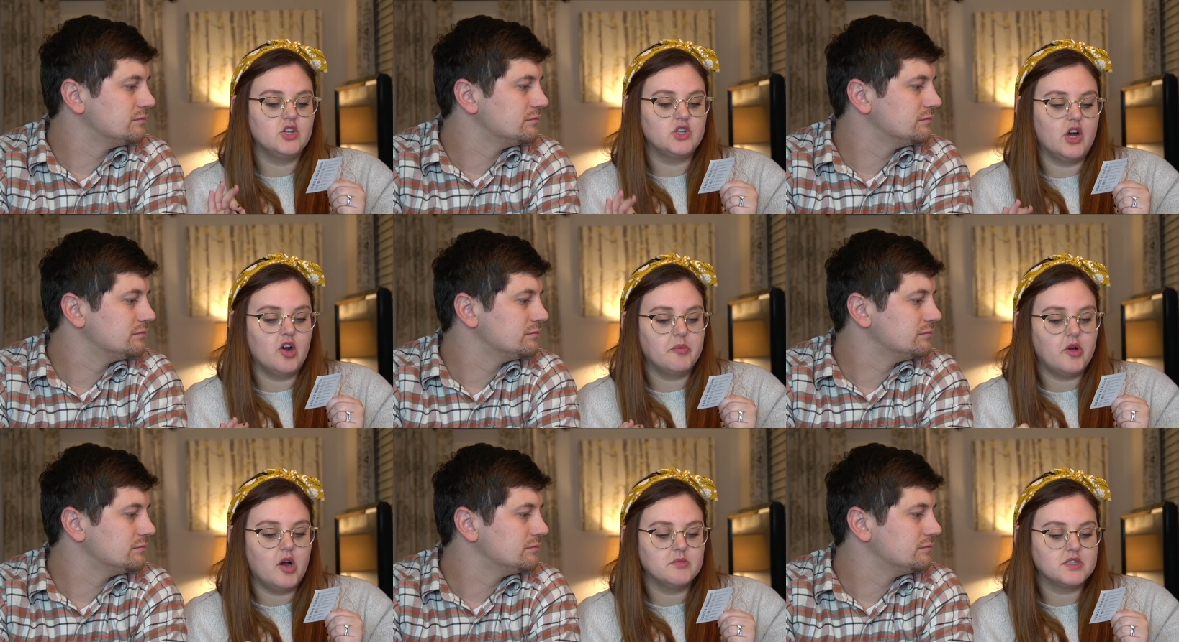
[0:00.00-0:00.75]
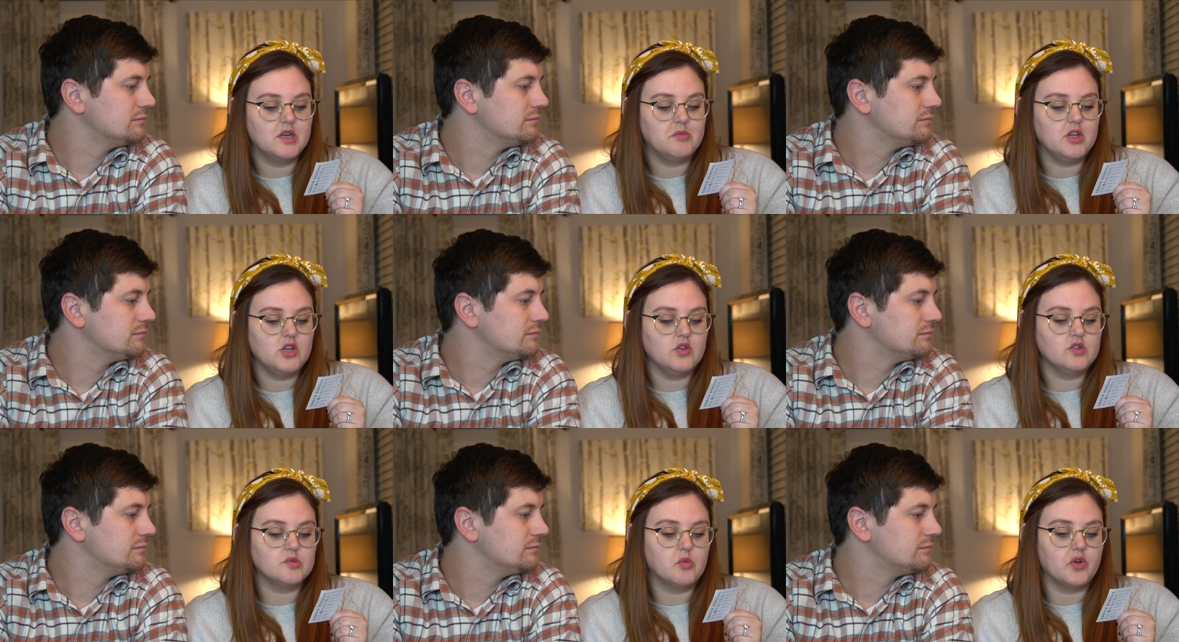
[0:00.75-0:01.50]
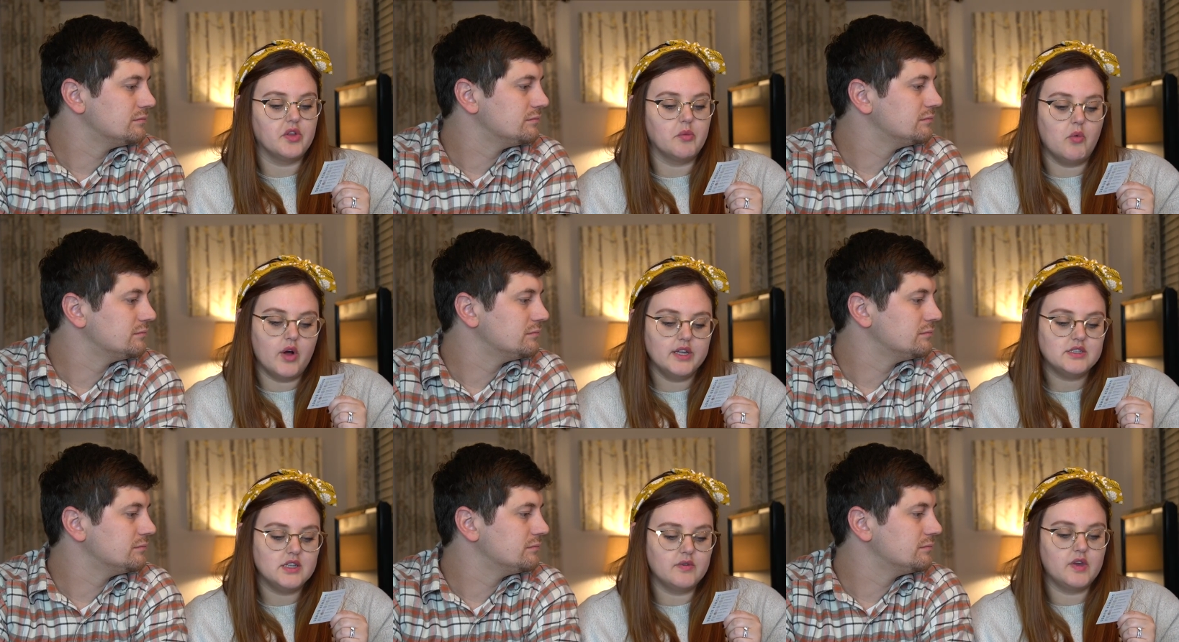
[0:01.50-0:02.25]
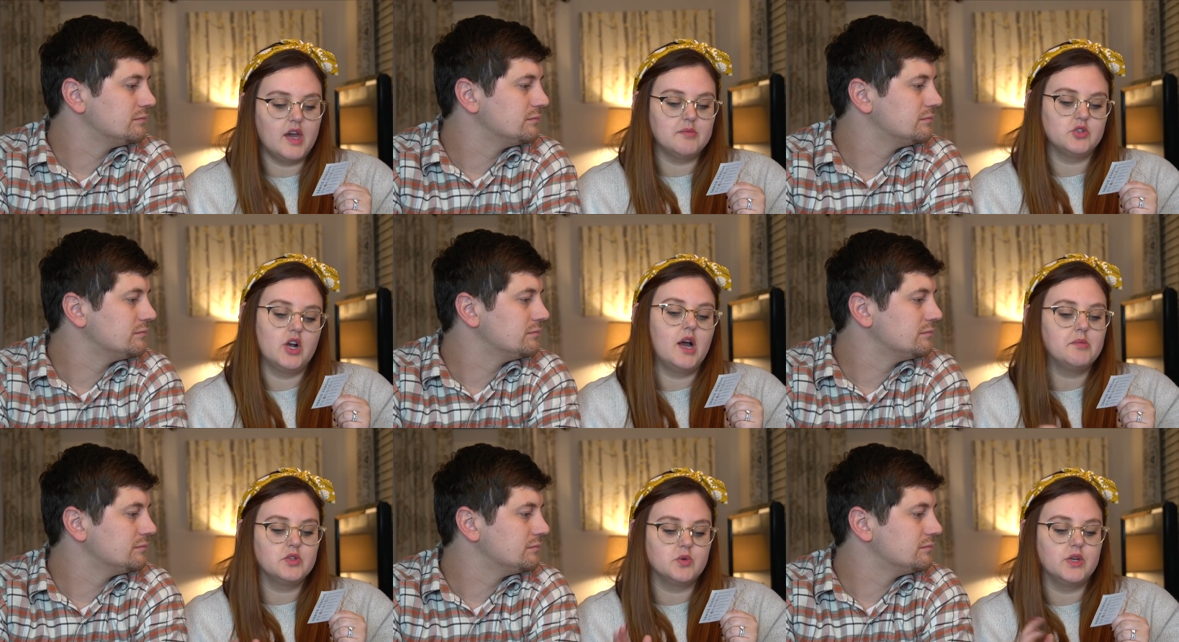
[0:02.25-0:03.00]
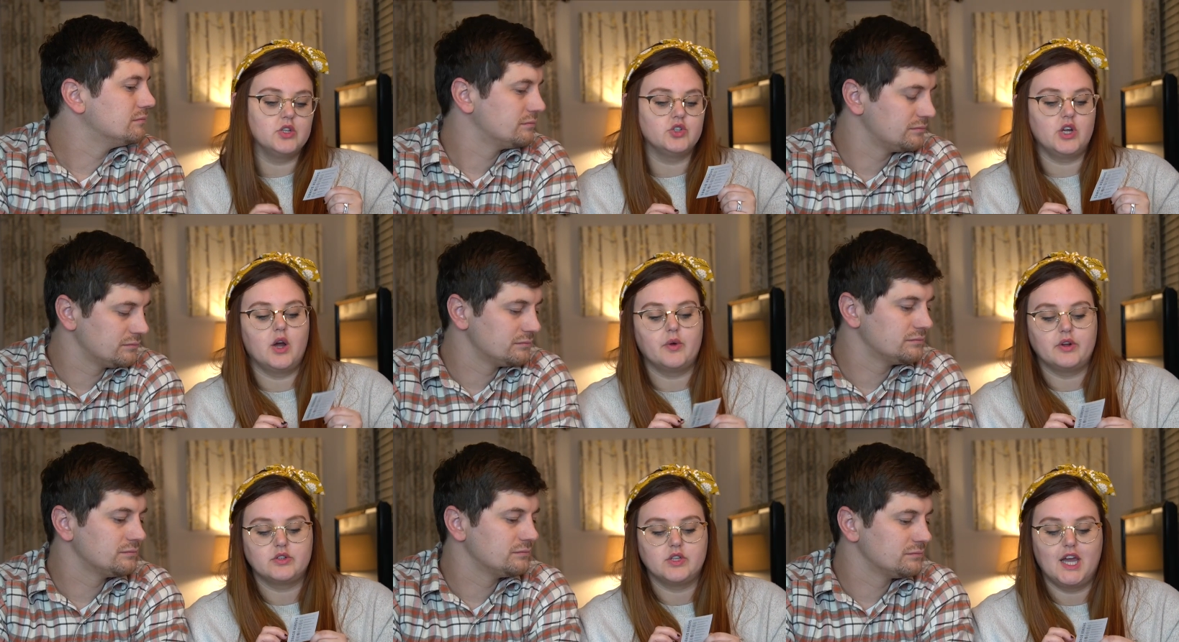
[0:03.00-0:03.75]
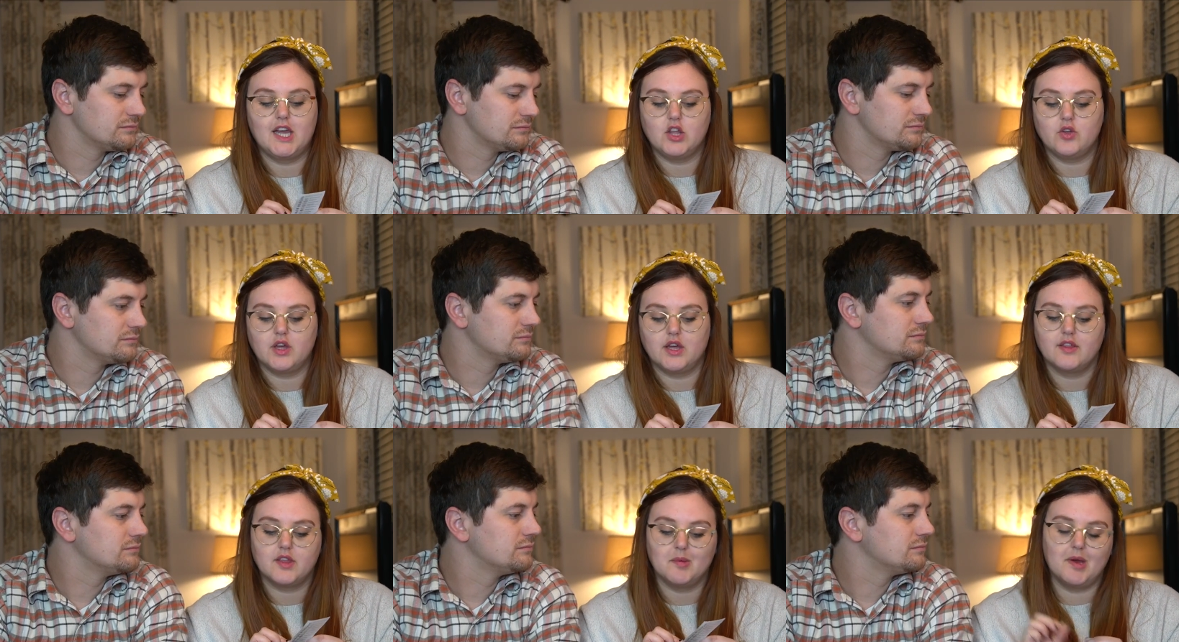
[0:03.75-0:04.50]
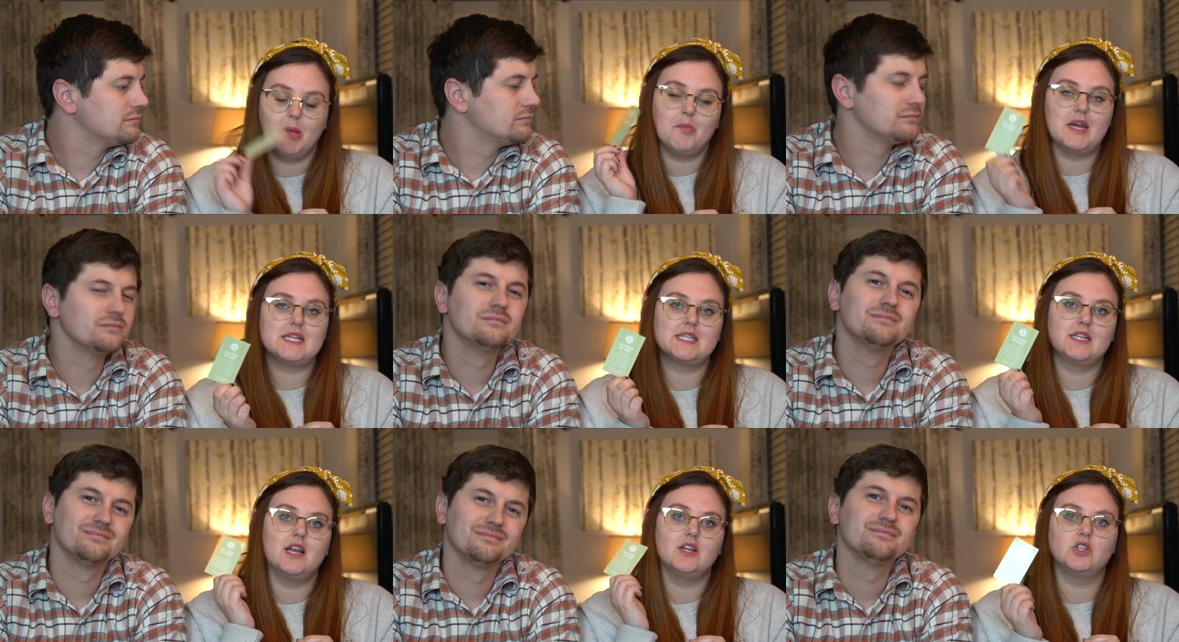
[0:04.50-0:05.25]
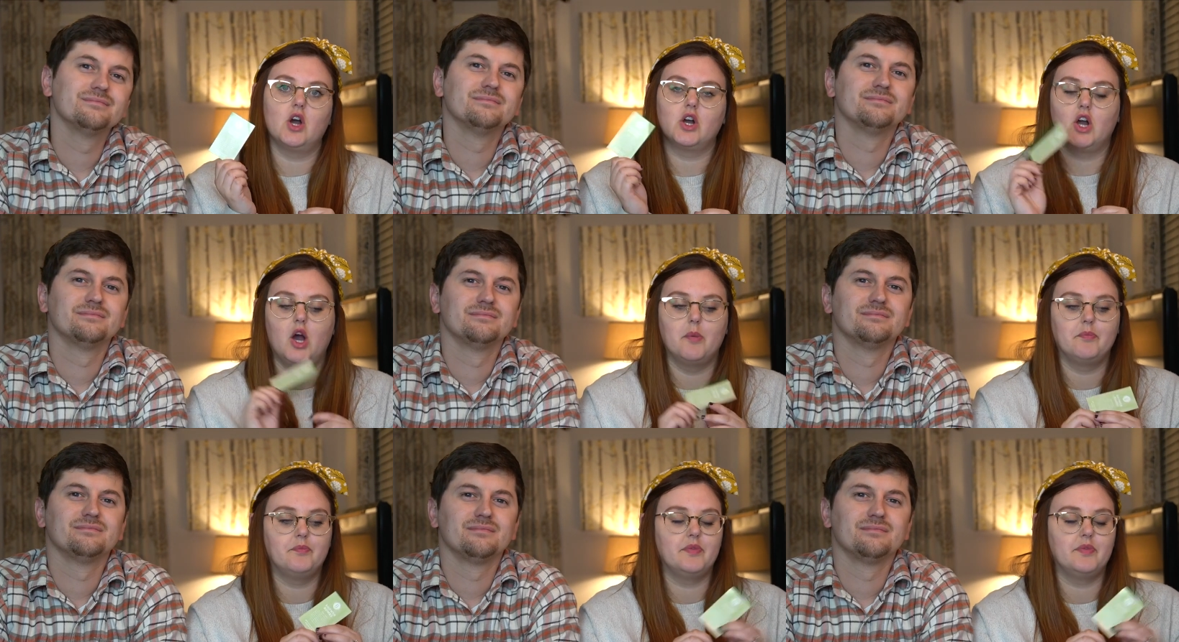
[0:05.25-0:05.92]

Speaker 1: Shower bombs can be used more than once if kept dry between showers, and you can get them at basin.com